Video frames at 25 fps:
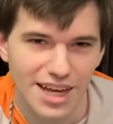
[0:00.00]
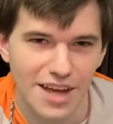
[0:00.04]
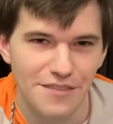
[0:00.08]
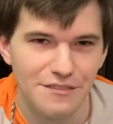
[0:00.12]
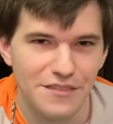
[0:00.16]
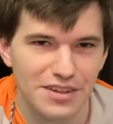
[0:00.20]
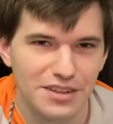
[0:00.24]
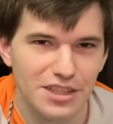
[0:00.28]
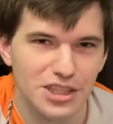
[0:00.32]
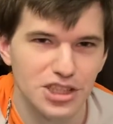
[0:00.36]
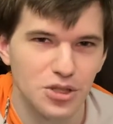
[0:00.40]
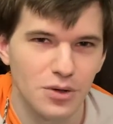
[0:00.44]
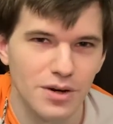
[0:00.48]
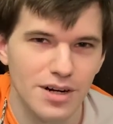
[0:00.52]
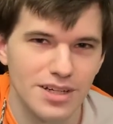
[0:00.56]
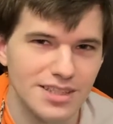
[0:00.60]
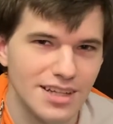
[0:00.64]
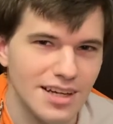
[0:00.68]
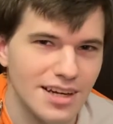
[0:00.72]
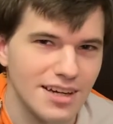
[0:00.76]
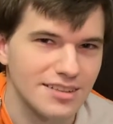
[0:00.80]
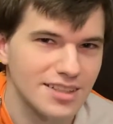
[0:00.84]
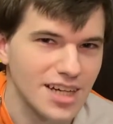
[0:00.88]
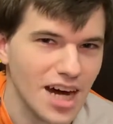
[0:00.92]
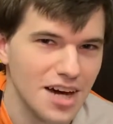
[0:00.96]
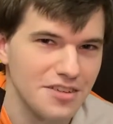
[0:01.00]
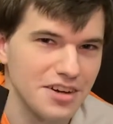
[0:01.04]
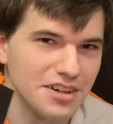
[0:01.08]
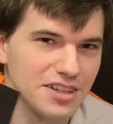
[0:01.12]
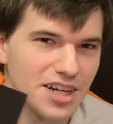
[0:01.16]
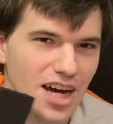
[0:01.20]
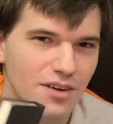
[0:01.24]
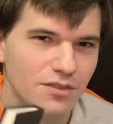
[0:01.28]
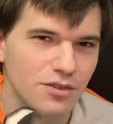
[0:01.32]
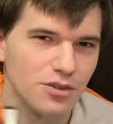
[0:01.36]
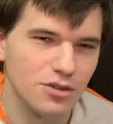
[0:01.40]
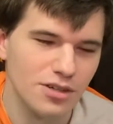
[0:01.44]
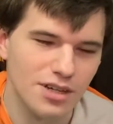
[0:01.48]
a fairly short gothic
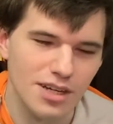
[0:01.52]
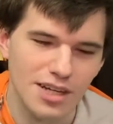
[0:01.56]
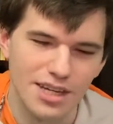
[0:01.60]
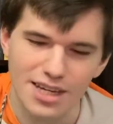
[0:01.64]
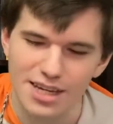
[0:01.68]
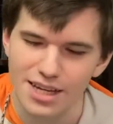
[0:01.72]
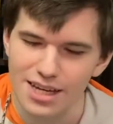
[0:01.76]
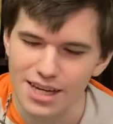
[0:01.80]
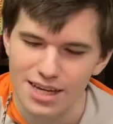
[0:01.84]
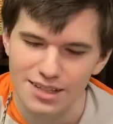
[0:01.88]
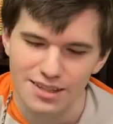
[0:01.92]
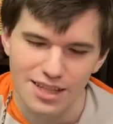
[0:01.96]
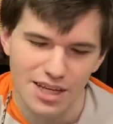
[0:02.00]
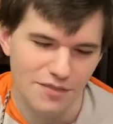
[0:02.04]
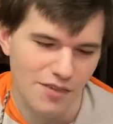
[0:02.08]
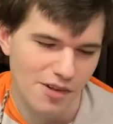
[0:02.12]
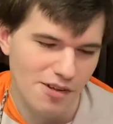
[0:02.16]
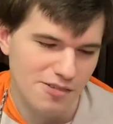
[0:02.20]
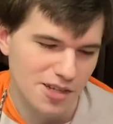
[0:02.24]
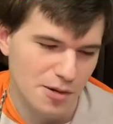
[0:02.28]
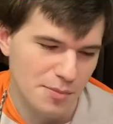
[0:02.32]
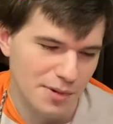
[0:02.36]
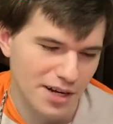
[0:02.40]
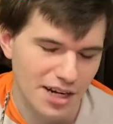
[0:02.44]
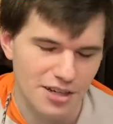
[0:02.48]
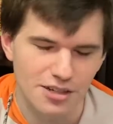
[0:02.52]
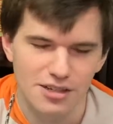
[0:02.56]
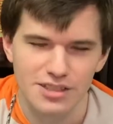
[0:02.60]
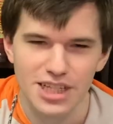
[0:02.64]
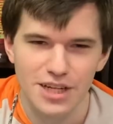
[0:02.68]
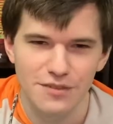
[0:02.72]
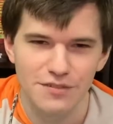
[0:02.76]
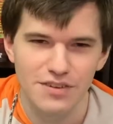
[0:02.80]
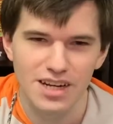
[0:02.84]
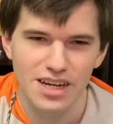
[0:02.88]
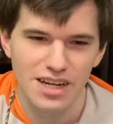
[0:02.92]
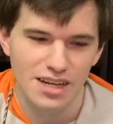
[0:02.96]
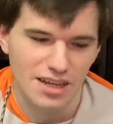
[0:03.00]
novel that follows our character
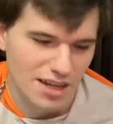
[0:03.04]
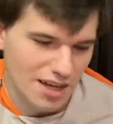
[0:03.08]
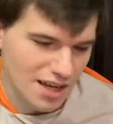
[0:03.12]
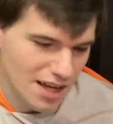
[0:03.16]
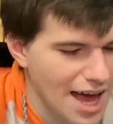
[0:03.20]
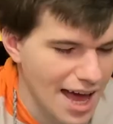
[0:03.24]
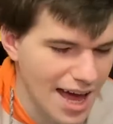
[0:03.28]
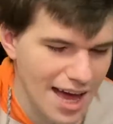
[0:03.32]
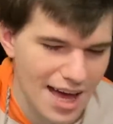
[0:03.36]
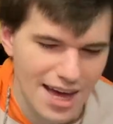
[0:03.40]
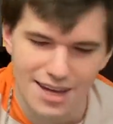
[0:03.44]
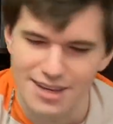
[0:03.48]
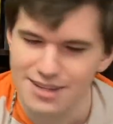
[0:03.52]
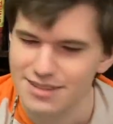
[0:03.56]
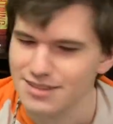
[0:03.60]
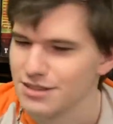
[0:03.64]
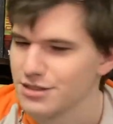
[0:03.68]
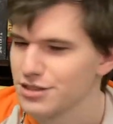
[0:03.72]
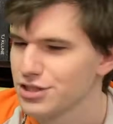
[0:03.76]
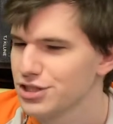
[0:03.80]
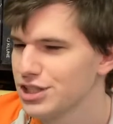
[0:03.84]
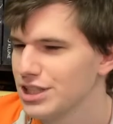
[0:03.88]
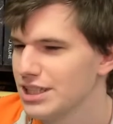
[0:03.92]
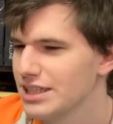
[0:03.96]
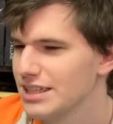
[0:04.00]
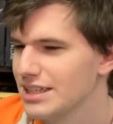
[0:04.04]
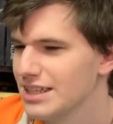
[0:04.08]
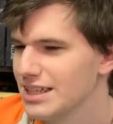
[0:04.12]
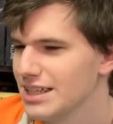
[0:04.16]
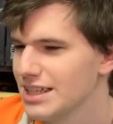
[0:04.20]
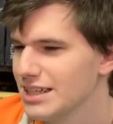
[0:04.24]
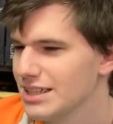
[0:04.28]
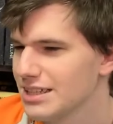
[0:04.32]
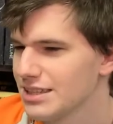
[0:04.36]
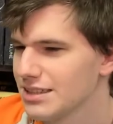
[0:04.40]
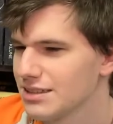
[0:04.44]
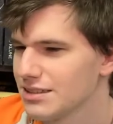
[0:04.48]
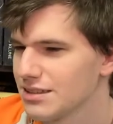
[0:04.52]
Tiffany, as she
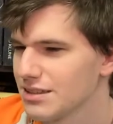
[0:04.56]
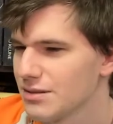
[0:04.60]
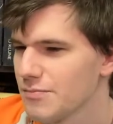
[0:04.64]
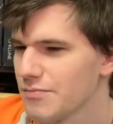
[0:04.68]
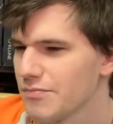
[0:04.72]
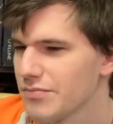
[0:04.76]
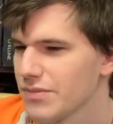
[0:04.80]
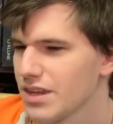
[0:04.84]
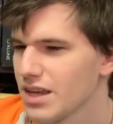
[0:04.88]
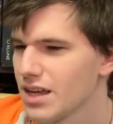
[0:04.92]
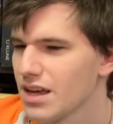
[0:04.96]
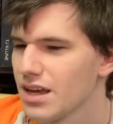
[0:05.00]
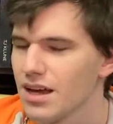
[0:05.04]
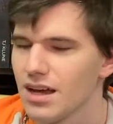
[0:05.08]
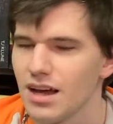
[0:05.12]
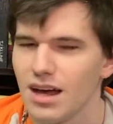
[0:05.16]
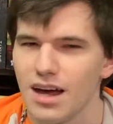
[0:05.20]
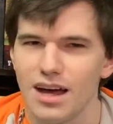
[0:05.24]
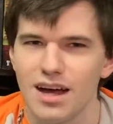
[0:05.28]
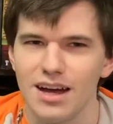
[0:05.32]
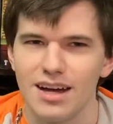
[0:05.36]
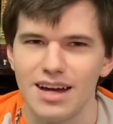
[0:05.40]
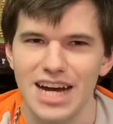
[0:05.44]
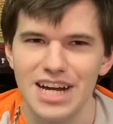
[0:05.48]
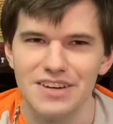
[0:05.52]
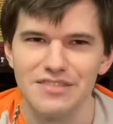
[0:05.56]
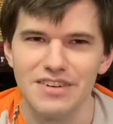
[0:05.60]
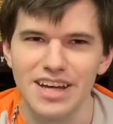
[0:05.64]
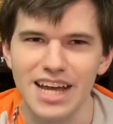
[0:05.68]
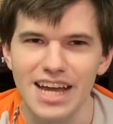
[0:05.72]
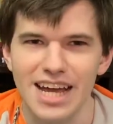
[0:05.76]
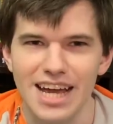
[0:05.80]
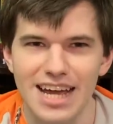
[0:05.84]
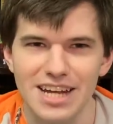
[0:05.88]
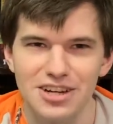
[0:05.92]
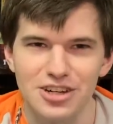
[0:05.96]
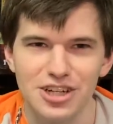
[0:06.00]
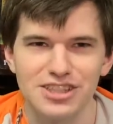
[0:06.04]
is kind of like
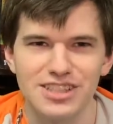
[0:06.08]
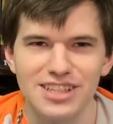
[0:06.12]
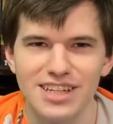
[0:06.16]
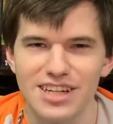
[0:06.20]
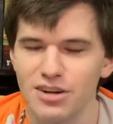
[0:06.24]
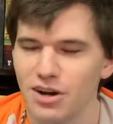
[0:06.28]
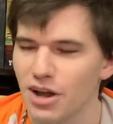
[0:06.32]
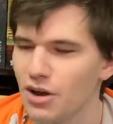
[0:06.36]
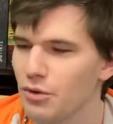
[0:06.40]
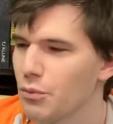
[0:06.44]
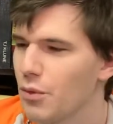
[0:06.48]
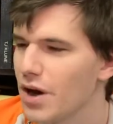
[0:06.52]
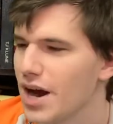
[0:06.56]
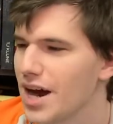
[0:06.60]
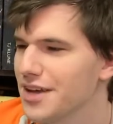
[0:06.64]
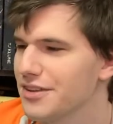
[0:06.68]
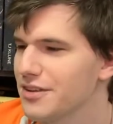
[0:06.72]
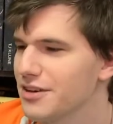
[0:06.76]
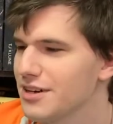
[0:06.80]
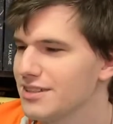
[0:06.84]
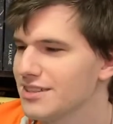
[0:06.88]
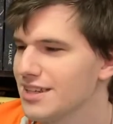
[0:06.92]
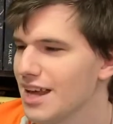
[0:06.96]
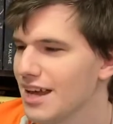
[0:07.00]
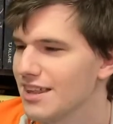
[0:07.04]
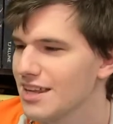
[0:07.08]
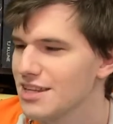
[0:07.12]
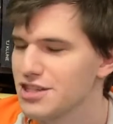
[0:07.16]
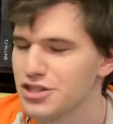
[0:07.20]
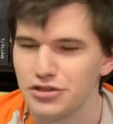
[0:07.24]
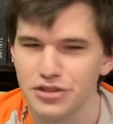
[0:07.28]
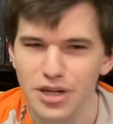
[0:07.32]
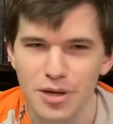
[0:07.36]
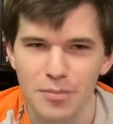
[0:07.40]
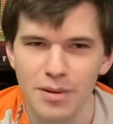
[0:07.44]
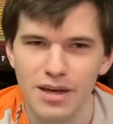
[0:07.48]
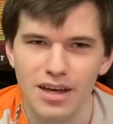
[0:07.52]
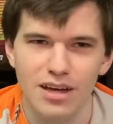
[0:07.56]
interested in why there's like this
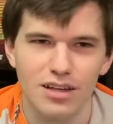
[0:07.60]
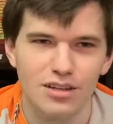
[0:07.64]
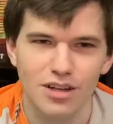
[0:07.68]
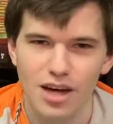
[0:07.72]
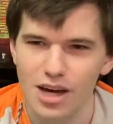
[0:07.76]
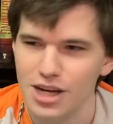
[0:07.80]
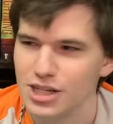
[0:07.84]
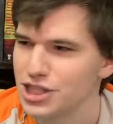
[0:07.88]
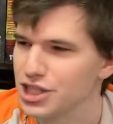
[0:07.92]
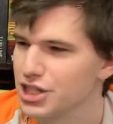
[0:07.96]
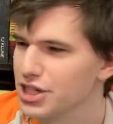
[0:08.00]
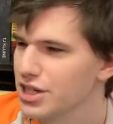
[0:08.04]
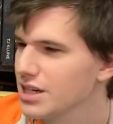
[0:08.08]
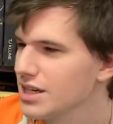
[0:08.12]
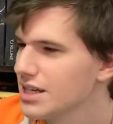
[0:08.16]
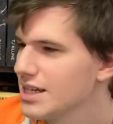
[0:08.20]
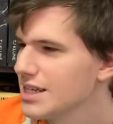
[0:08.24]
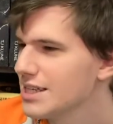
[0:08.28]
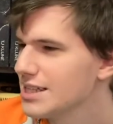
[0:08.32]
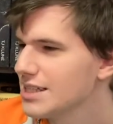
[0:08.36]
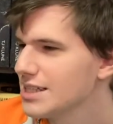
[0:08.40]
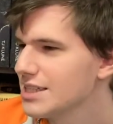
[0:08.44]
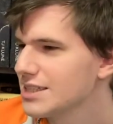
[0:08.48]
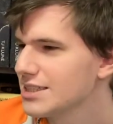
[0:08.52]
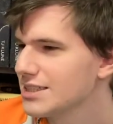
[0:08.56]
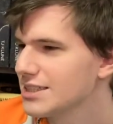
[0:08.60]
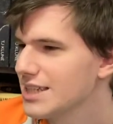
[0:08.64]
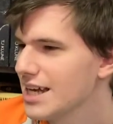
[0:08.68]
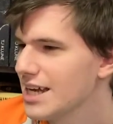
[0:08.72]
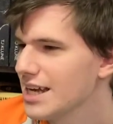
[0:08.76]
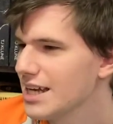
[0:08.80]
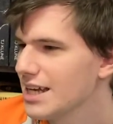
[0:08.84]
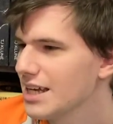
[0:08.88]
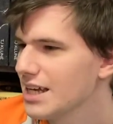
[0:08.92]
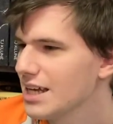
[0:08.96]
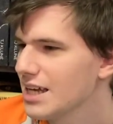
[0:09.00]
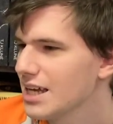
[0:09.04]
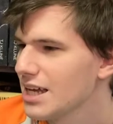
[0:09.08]
creepy lodger
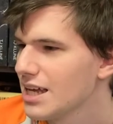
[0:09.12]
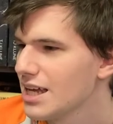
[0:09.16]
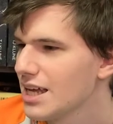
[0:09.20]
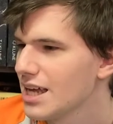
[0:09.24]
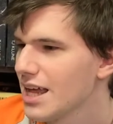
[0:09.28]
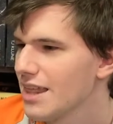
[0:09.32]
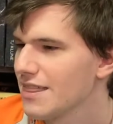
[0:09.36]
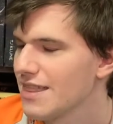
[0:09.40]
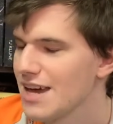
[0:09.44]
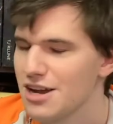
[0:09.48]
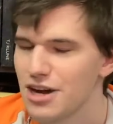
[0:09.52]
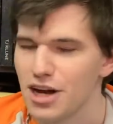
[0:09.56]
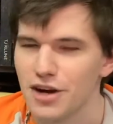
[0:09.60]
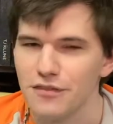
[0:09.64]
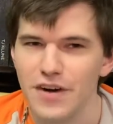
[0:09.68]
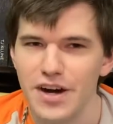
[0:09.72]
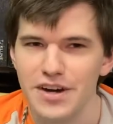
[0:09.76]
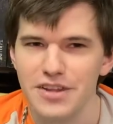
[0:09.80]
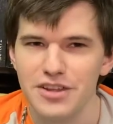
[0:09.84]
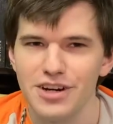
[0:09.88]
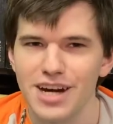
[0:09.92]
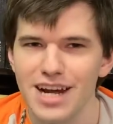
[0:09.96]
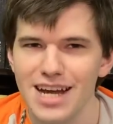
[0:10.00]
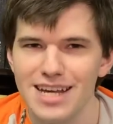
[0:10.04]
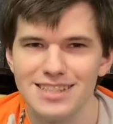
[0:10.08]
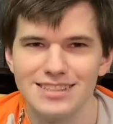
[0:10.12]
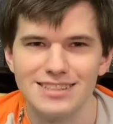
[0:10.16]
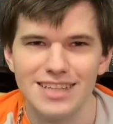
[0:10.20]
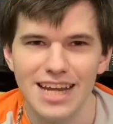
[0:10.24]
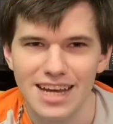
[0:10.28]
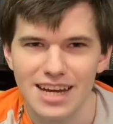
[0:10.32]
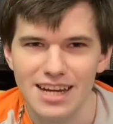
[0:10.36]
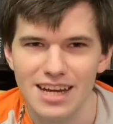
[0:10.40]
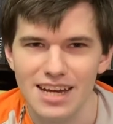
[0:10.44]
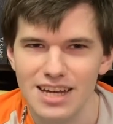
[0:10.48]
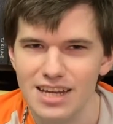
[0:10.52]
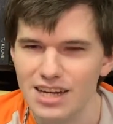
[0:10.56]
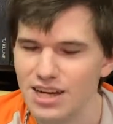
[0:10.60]
staying that her father has
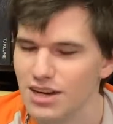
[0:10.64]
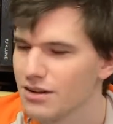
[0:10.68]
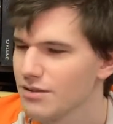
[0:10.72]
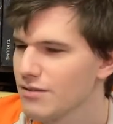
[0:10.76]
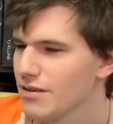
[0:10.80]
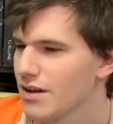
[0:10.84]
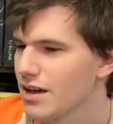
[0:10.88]
taken in,